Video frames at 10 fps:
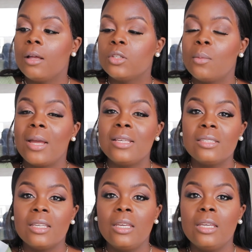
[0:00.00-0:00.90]
So my
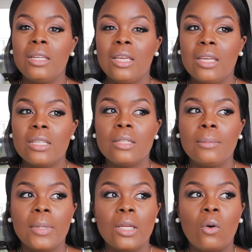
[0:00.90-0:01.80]
skin is a
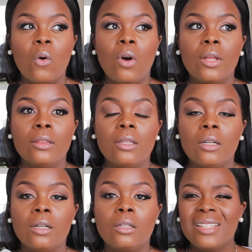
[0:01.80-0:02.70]
bit on
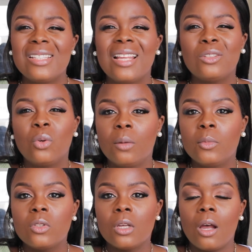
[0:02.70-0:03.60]
the, it's like
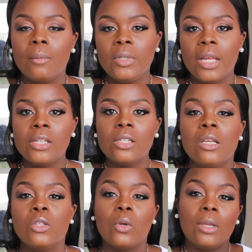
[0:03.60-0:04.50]
normal to
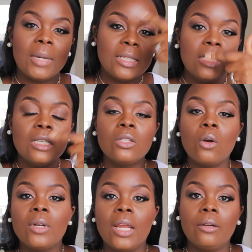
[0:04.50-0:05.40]
combination. So in my
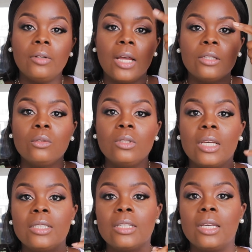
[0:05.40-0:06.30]
T-zone area, I do
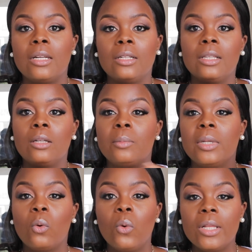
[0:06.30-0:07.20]
tend to get a little
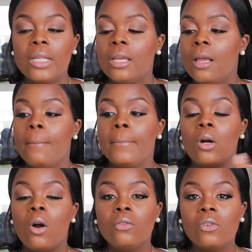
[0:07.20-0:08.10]
bit oily,
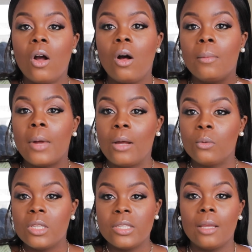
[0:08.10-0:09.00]
but overall I
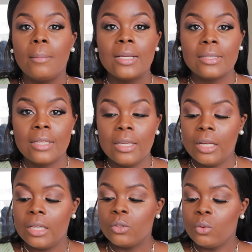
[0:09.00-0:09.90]
would say my
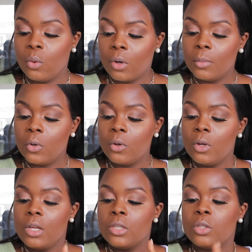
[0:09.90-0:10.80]
skin is
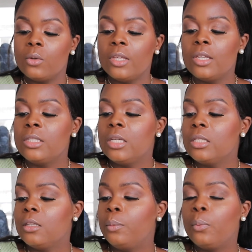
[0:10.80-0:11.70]
normal. So this
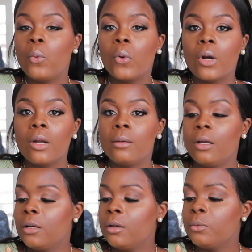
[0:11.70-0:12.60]
is a pore
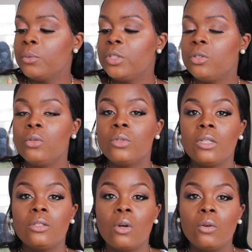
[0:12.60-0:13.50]

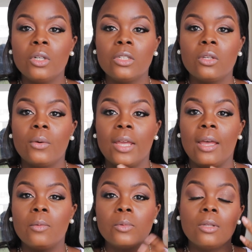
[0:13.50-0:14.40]
reducing toner, so it
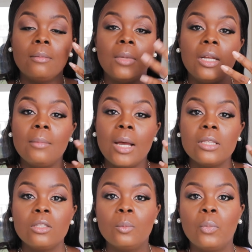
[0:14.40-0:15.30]
helps to
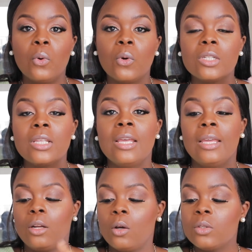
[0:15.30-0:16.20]
minimize the pores.
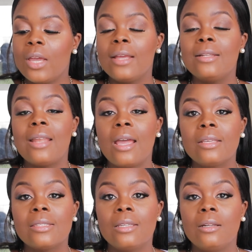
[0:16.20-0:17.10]
It also had
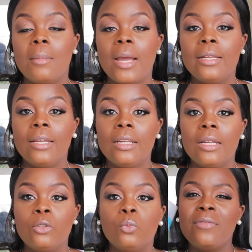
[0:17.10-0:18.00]
niacinamide in
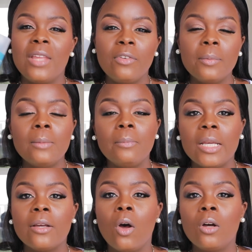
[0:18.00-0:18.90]
it. I've never been
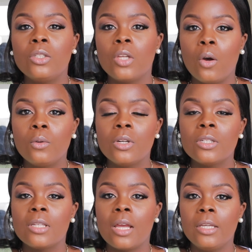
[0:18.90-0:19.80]
big on
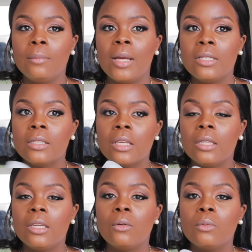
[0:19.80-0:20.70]
toners in my
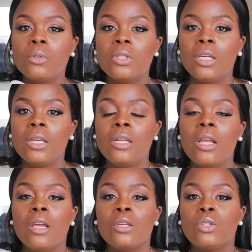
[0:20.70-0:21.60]
skincare routine,
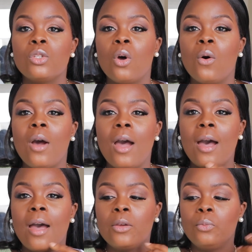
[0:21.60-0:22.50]
so
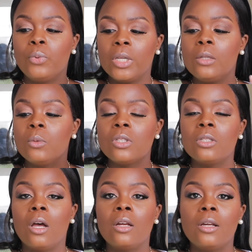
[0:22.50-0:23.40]
I really
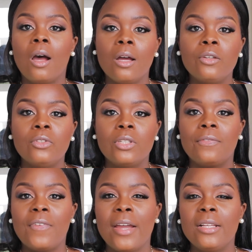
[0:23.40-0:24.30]
was on a hunt
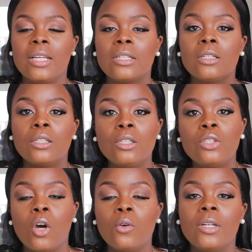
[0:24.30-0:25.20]
to find like a good
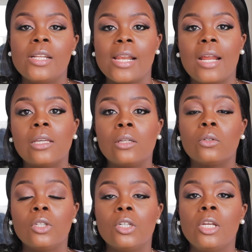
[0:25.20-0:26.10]
toner that I
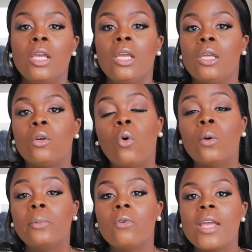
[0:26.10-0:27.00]
could
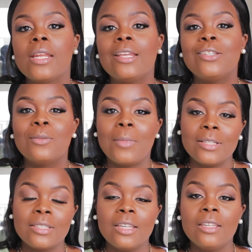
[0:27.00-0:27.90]
incorporate into
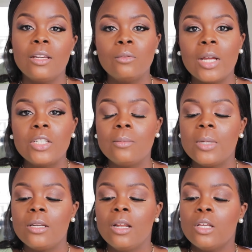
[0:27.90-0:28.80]
my skincare
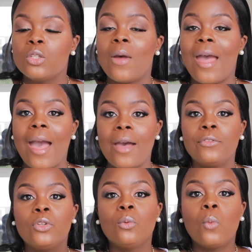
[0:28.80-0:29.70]
regimen. So
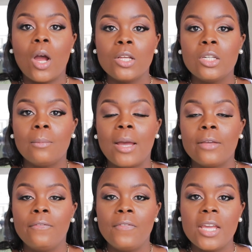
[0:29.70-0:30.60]
after washing
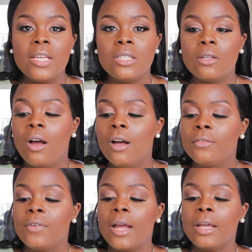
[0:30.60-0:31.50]
my face
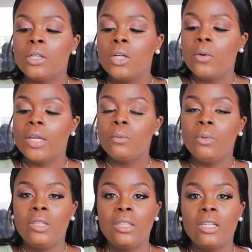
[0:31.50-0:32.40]
off, I go in
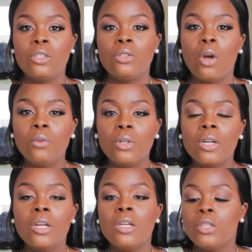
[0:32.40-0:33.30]
with this
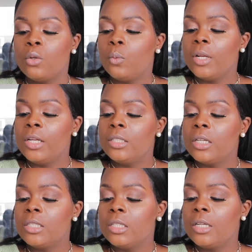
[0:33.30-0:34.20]
toner. So what it
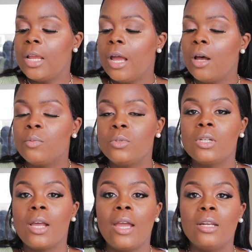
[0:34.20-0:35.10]
does, it helps
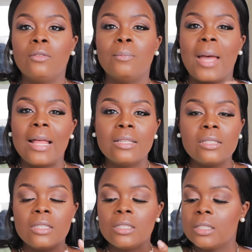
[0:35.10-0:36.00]
to kind of
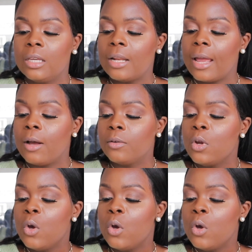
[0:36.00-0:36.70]
balance the skin out.